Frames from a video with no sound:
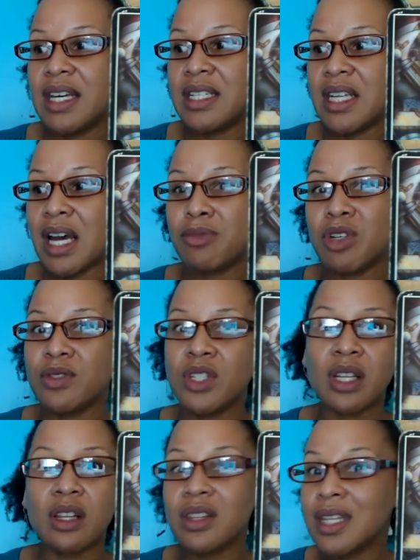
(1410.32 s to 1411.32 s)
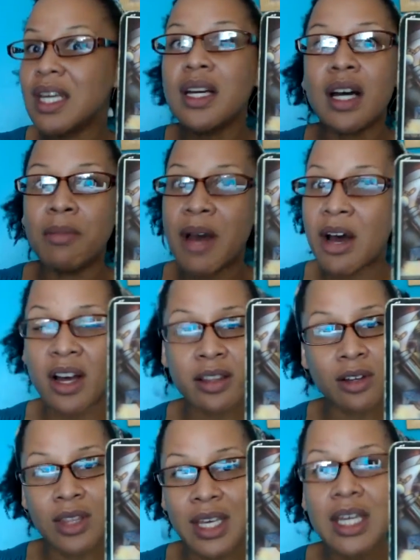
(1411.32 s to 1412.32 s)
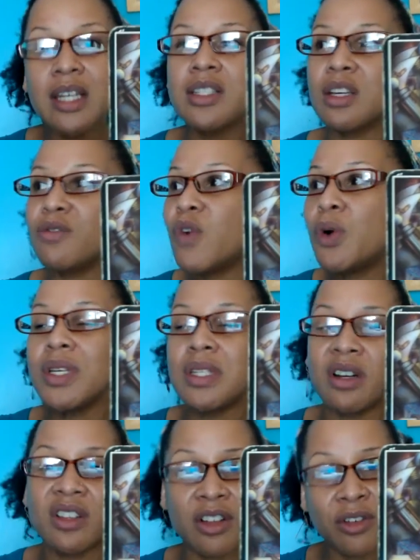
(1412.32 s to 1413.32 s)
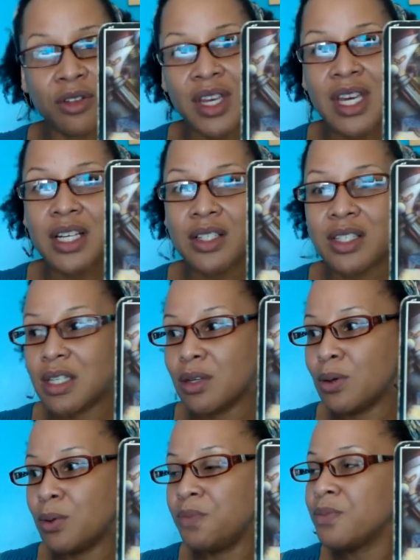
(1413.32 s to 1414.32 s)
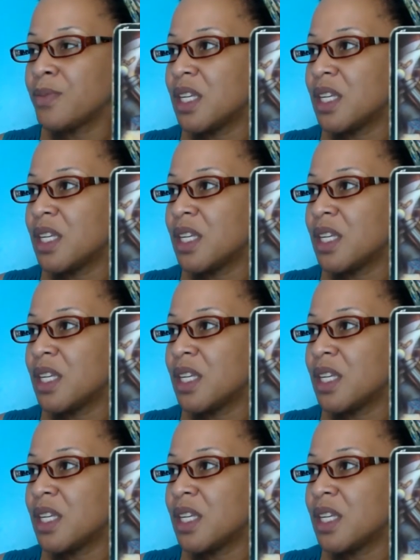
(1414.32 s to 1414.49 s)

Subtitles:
time to think about other things, to focus on other things, to